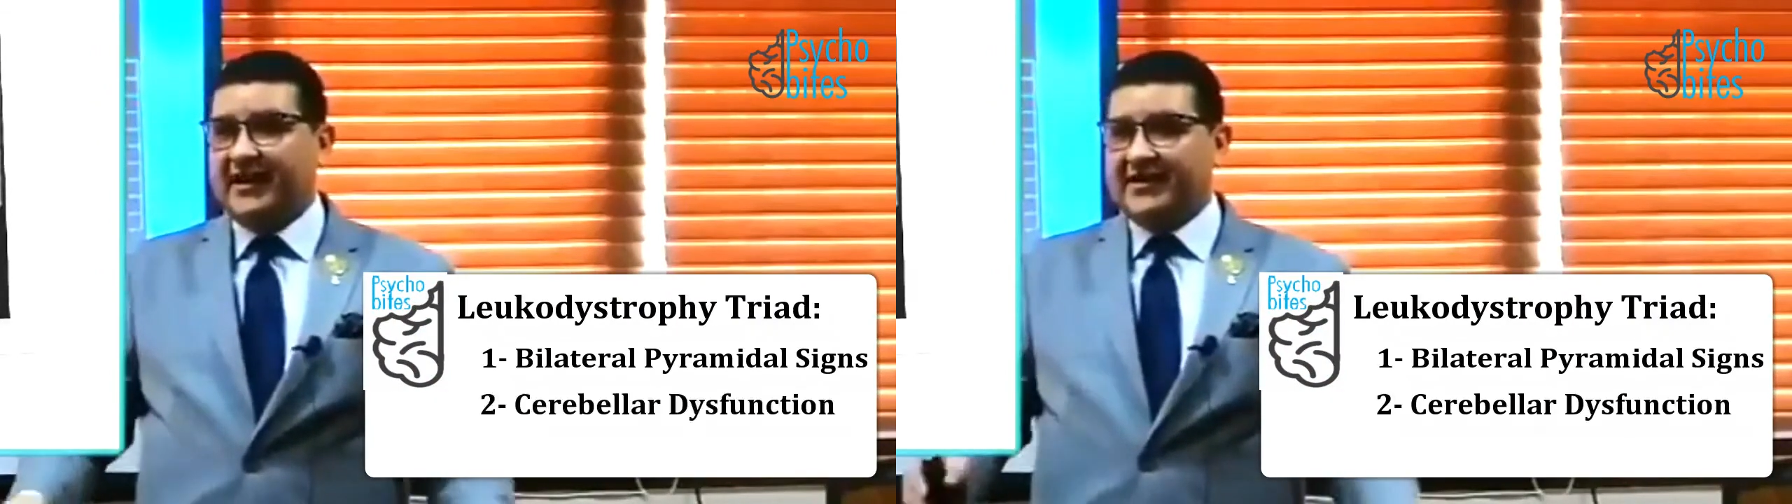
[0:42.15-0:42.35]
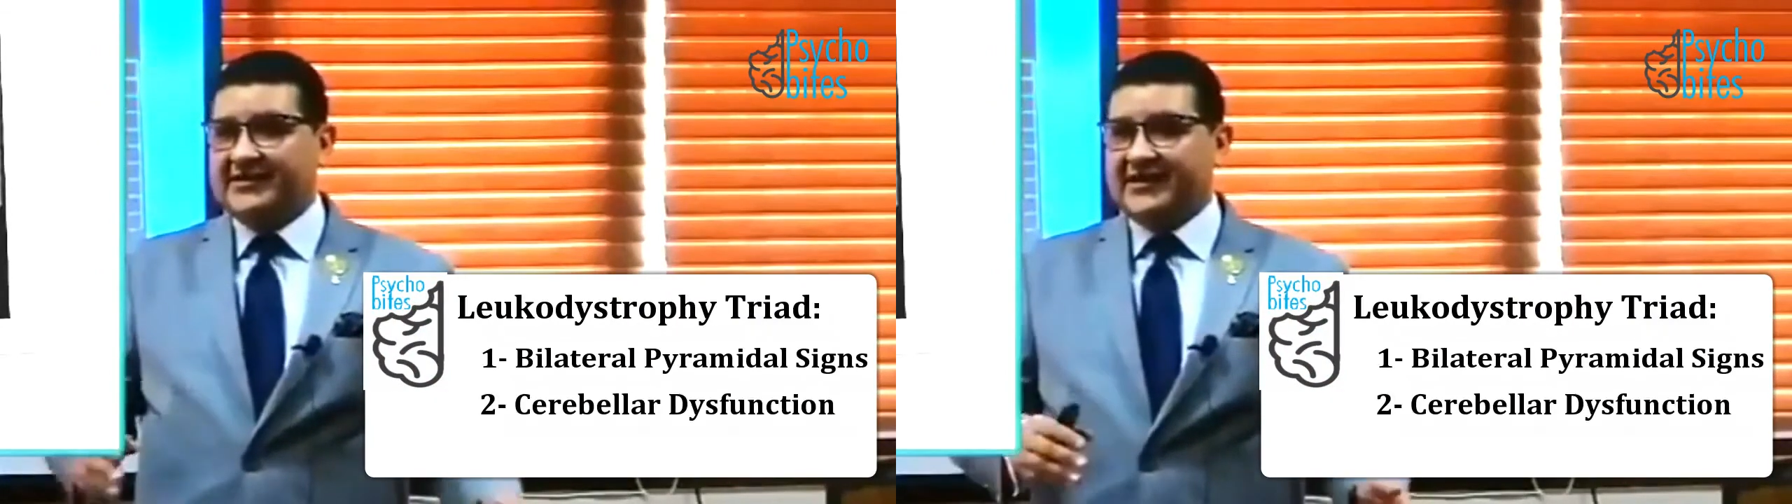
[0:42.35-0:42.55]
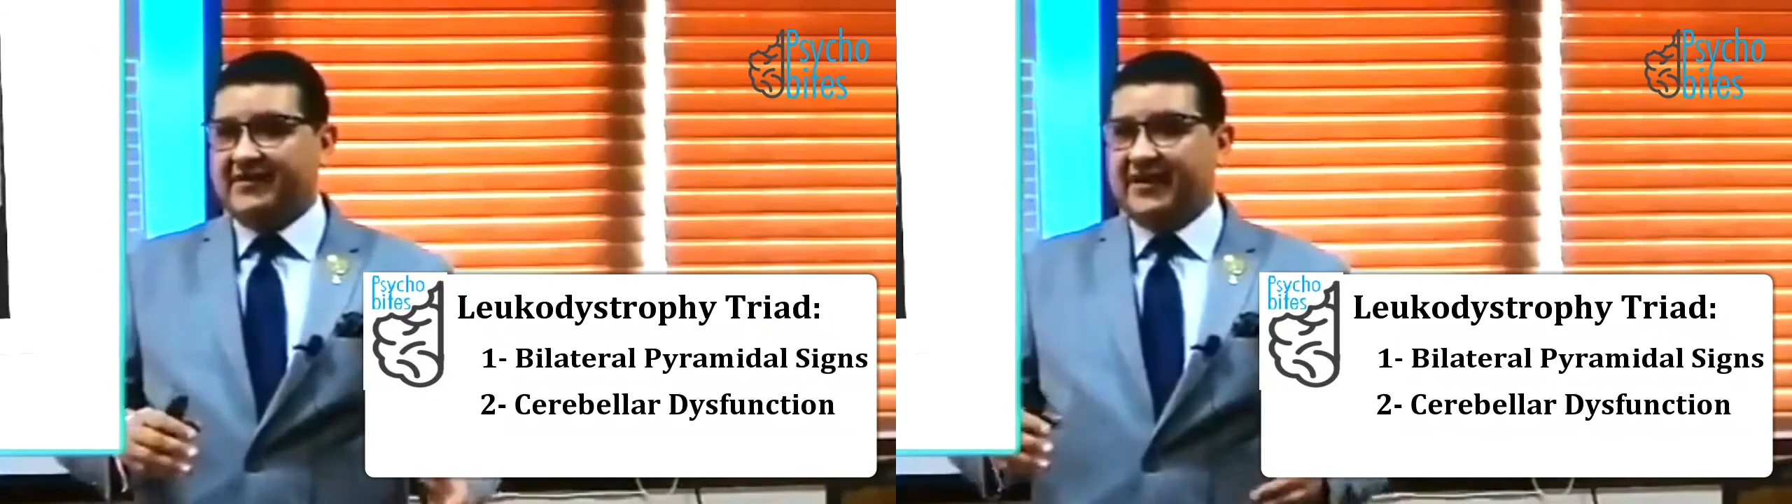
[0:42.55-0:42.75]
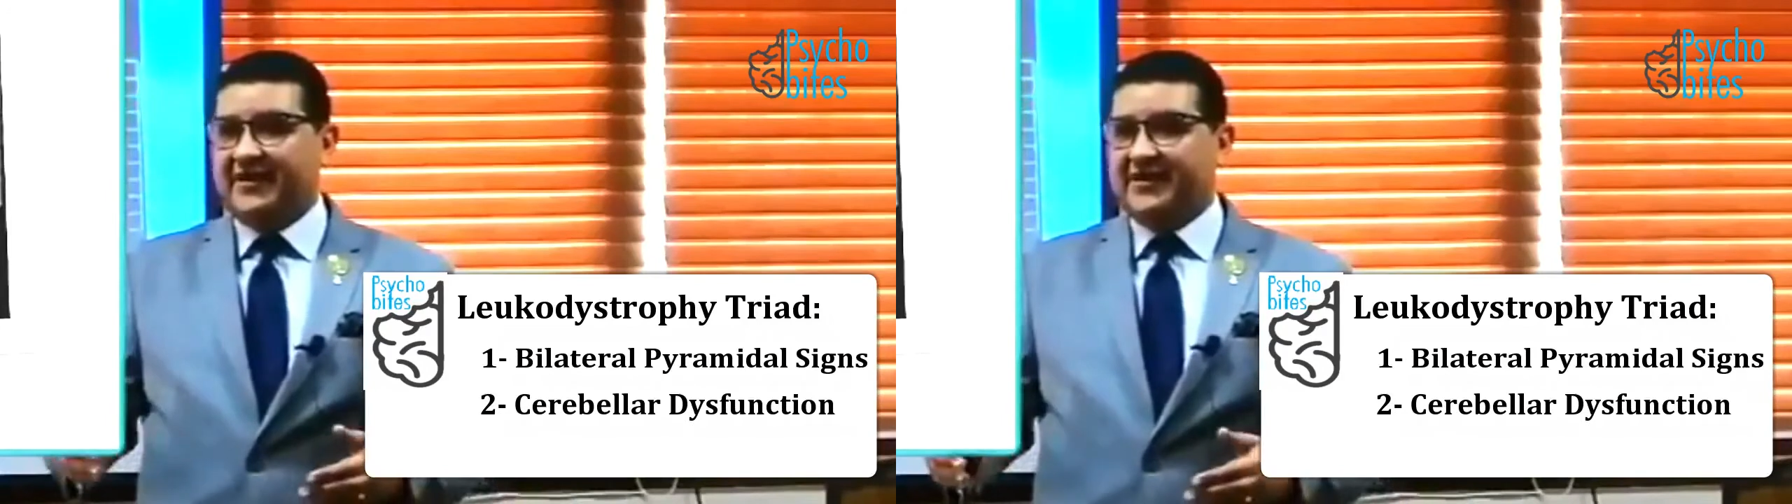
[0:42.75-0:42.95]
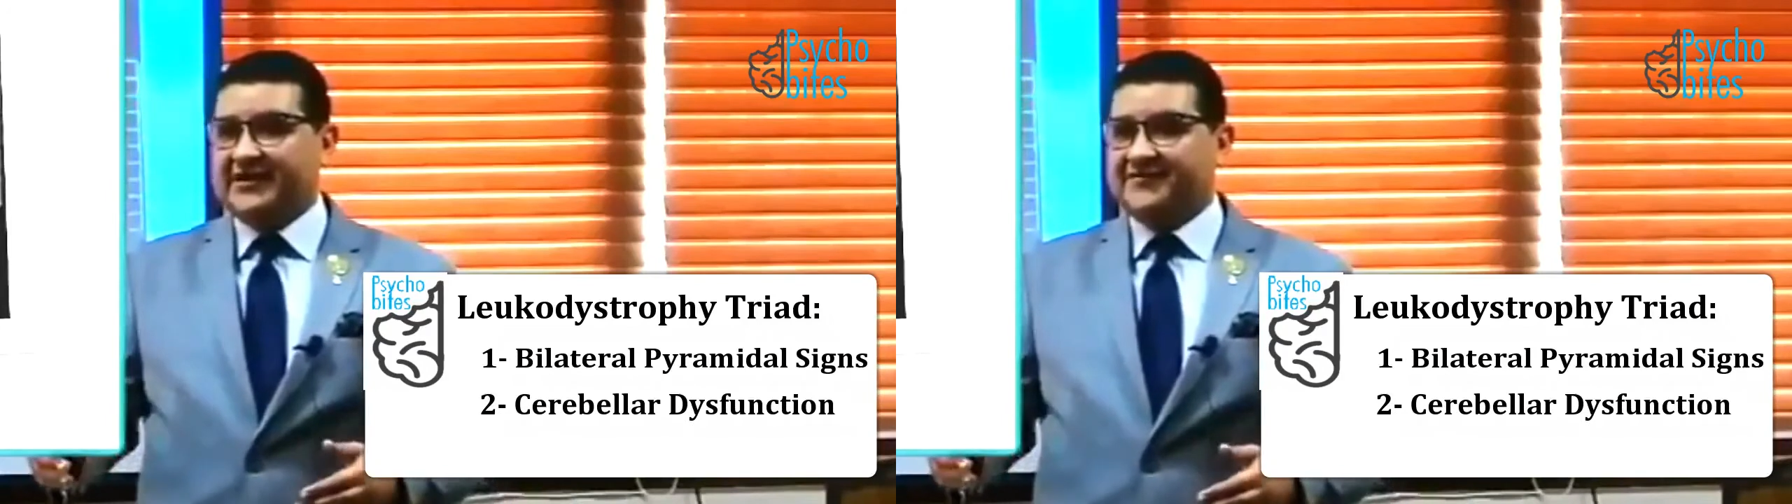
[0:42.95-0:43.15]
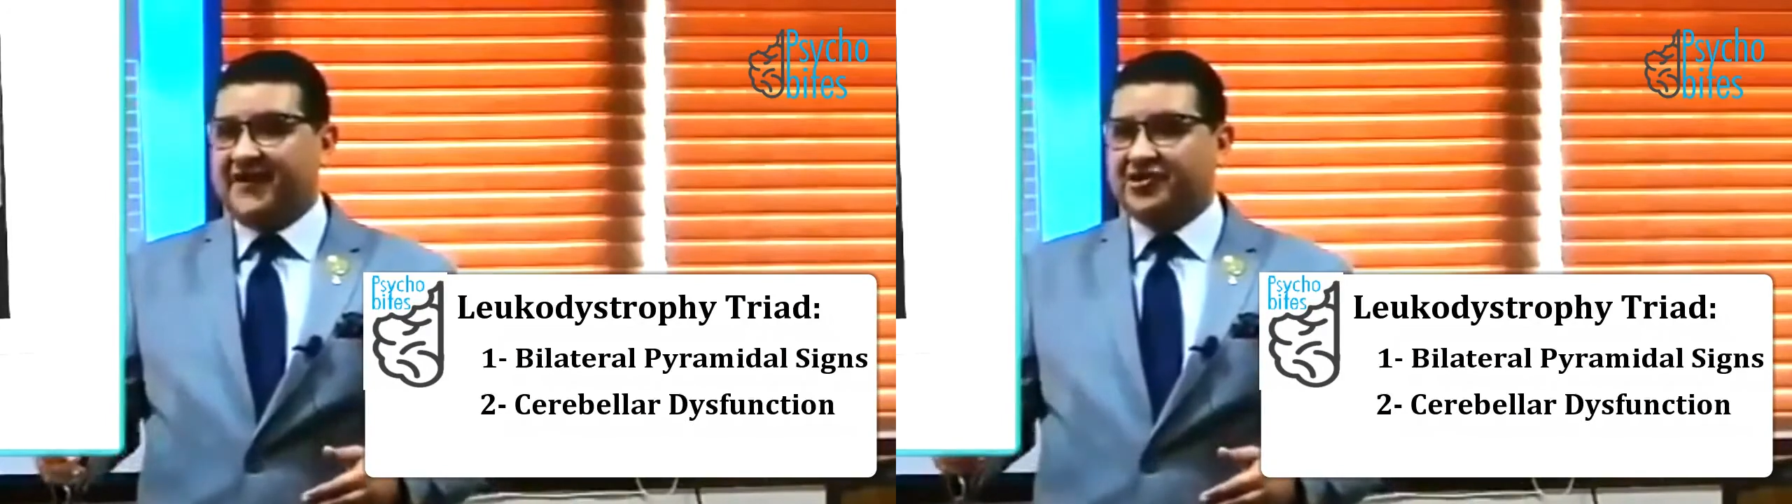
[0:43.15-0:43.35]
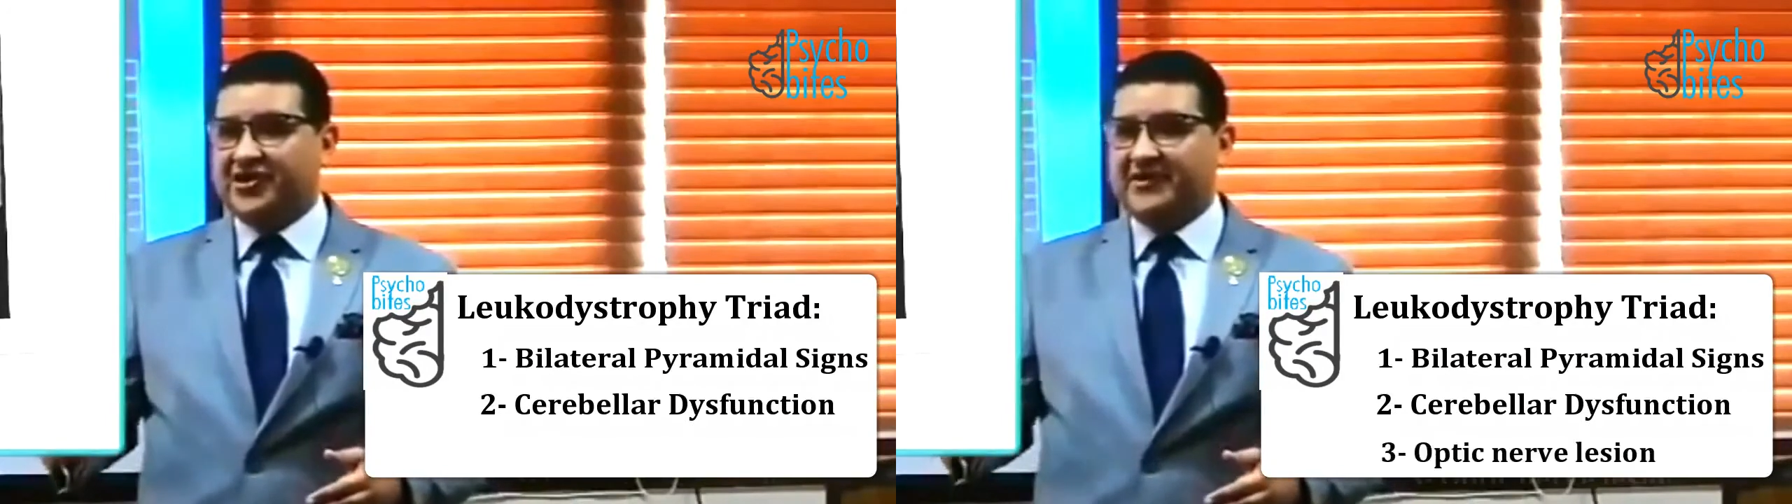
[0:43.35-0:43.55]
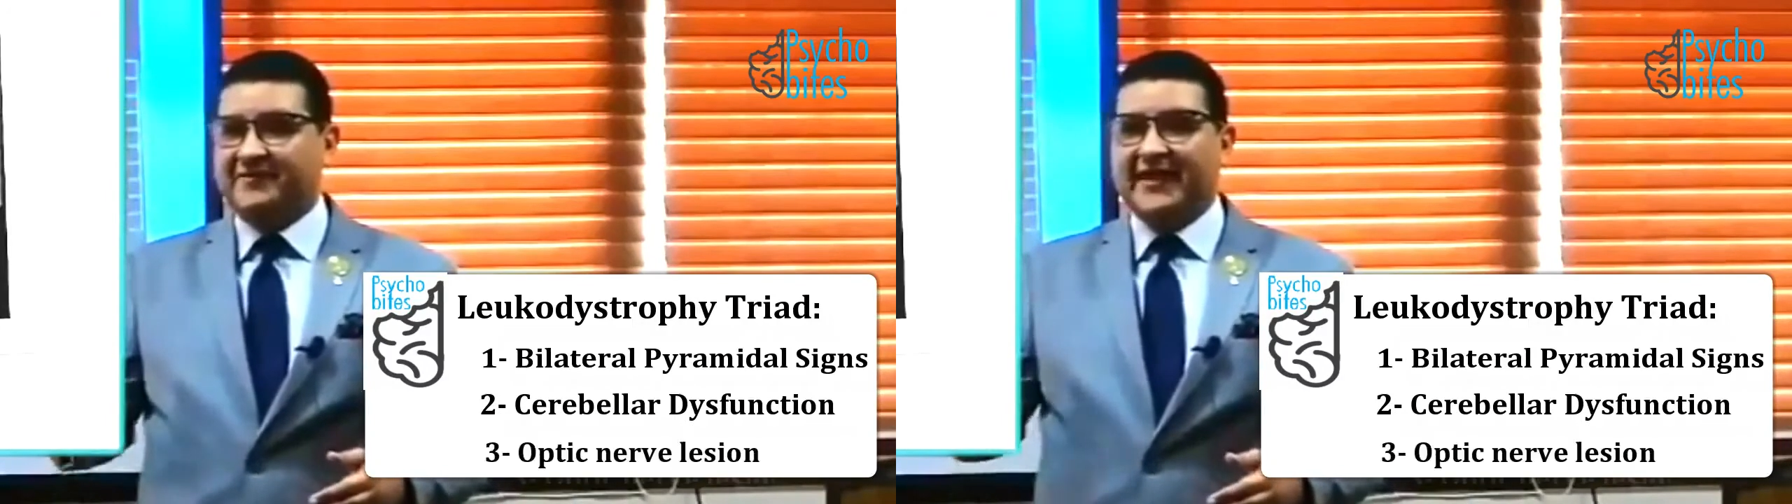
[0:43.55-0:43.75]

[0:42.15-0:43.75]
cerebellar dysfunction,